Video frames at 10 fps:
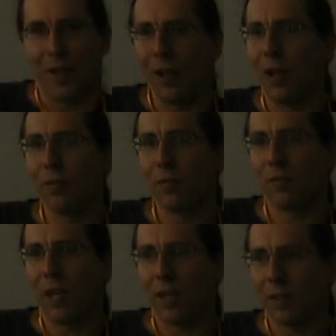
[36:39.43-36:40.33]
I love the
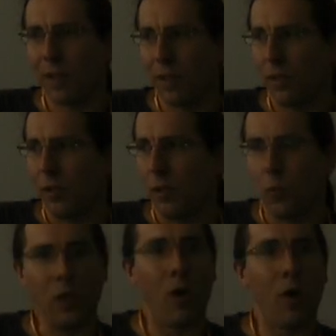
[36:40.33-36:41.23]
fact that
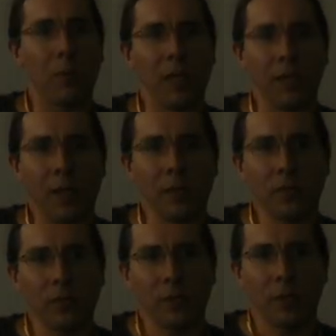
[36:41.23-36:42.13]
we all play
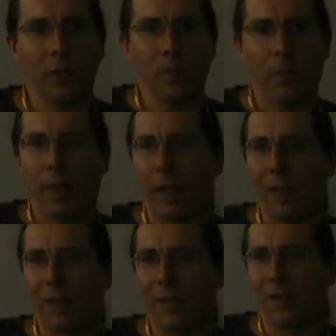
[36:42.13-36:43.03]
nice,
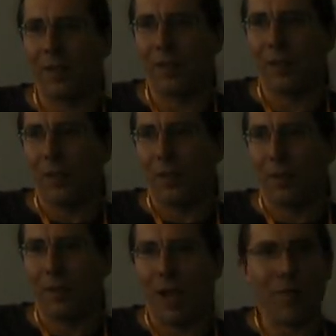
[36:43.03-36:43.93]
and
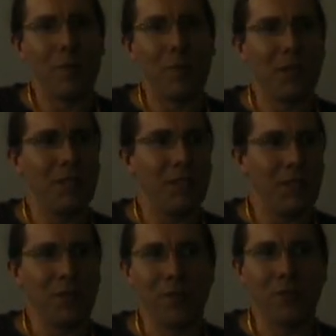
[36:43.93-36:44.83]
everybody
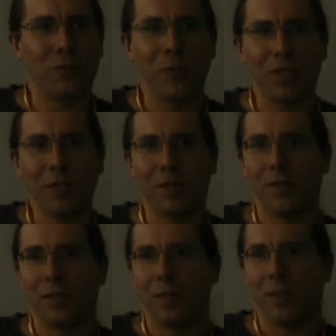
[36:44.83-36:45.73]
here this weekend
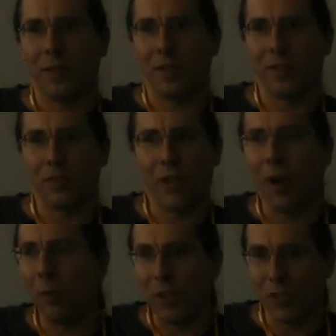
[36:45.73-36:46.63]
is to
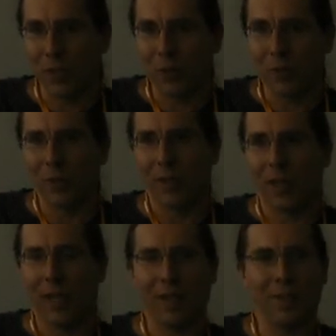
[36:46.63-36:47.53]
help each other
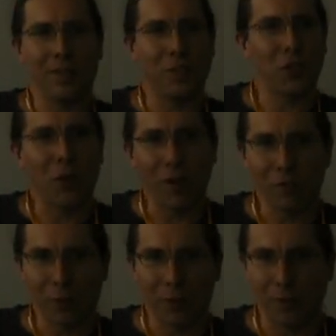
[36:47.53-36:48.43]
and to show
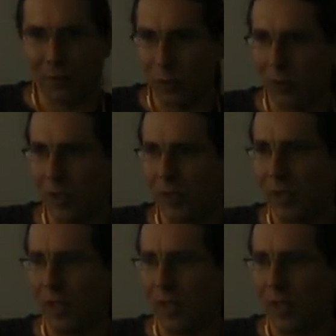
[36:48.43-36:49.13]
off what they're doing